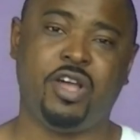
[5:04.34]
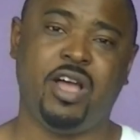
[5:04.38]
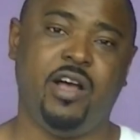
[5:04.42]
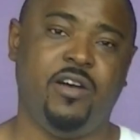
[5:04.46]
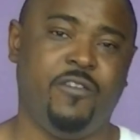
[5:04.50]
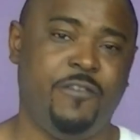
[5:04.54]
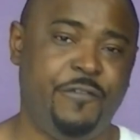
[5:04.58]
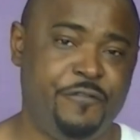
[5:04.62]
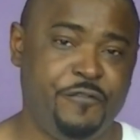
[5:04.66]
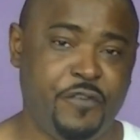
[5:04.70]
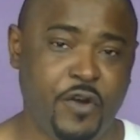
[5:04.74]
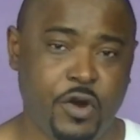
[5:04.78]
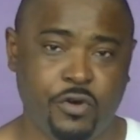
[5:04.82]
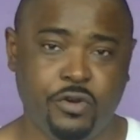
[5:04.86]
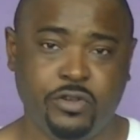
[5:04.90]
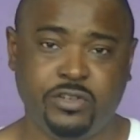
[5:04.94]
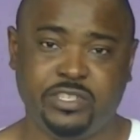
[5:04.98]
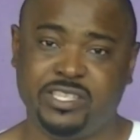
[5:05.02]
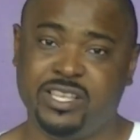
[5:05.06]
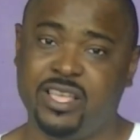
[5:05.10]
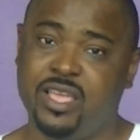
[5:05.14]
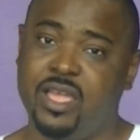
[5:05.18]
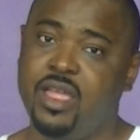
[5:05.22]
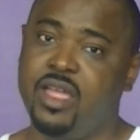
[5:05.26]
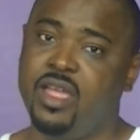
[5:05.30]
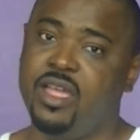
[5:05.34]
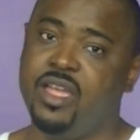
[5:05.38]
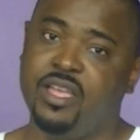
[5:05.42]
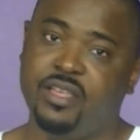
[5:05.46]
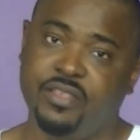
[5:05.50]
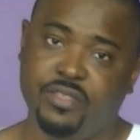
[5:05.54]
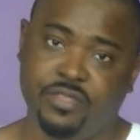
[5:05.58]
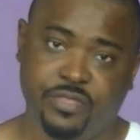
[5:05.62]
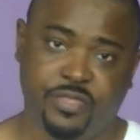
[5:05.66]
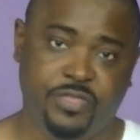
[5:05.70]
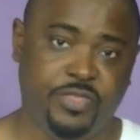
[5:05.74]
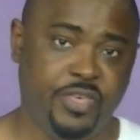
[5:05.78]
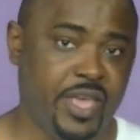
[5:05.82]
out first,
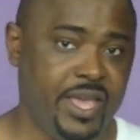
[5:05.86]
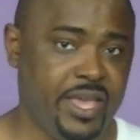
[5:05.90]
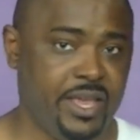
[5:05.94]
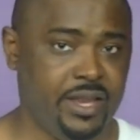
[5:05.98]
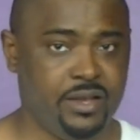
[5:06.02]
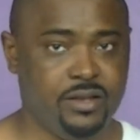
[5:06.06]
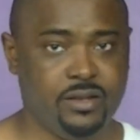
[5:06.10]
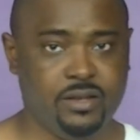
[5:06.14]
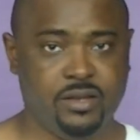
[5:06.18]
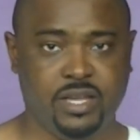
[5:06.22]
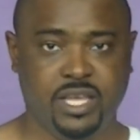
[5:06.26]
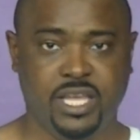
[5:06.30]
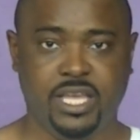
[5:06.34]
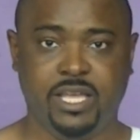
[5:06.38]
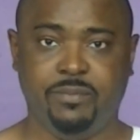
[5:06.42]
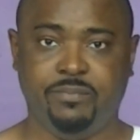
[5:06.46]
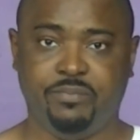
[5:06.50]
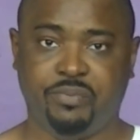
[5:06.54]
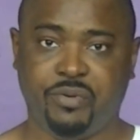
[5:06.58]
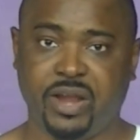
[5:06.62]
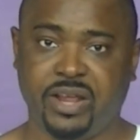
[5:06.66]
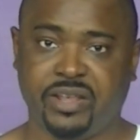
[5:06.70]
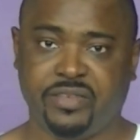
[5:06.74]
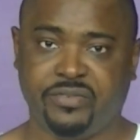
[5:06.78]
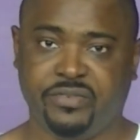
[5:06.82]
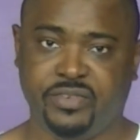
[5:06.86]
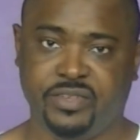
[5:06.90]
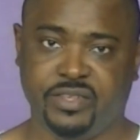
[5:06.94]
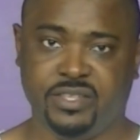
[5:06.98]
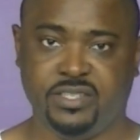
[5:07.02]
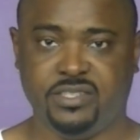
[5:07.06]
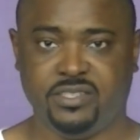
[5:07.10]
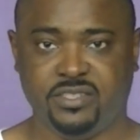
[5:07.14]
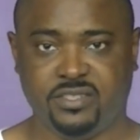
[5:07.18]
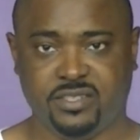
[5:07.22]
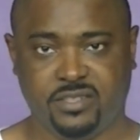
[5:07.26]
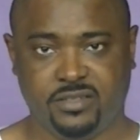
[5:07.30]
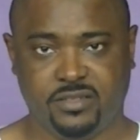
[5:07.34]
then eat
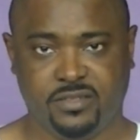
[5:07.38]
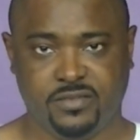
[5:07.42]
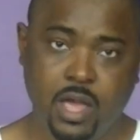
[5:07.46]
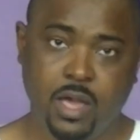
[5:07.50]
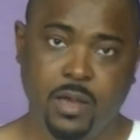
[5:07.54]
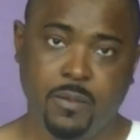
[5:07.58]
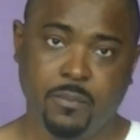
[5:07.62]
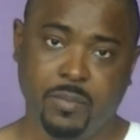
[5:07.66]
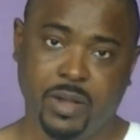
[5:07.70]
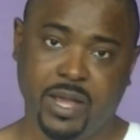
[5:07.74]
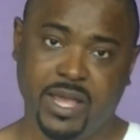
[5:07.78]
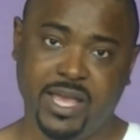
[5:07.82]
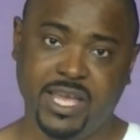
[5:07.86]
breakfast. But